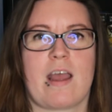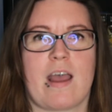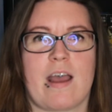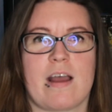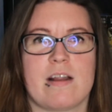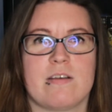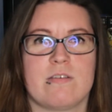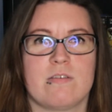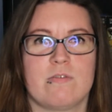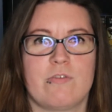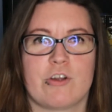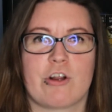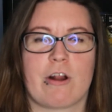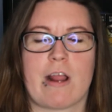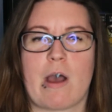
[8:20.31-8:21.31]
and
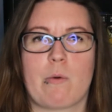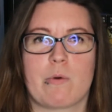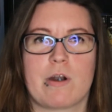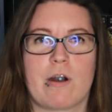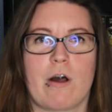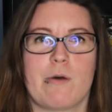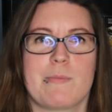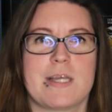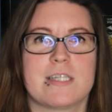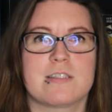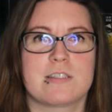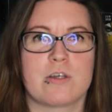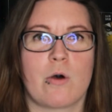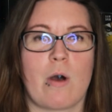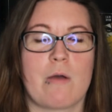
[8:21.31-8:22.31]
figuring out what it all means.
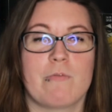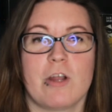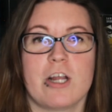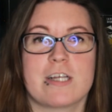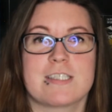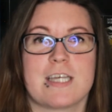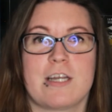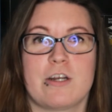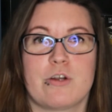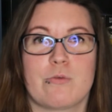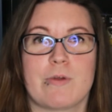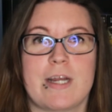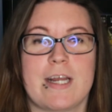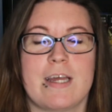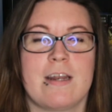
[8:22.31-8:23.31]
So I'm very excited to
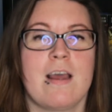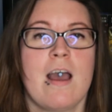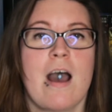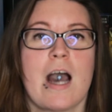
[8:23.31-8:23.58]
read it.